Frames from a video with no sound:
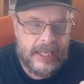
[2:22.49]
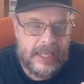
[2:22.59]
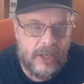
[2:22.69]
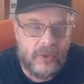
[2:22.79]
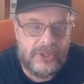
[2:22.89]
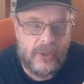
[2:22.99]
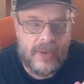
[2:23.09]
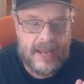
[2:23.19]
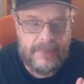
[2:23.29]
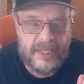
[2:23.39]
He also
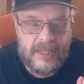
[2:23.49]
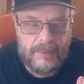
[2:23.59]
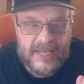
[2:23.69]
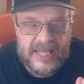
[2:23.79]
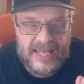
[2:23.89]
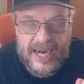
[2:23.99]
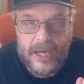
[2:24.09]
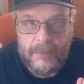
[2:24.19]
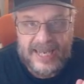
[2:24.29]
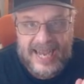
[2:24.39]
happens to be the
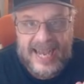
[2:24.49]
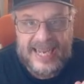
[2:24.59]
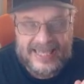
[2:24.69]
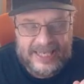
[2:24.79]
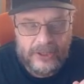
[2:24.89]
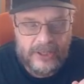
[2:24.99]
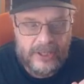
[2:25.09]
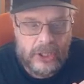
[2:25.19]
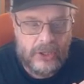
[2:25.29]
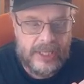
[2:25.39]
RBI leader
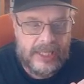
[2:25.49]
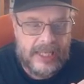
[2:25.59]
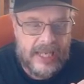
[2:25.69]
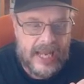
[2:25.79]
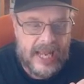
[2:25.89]
currently,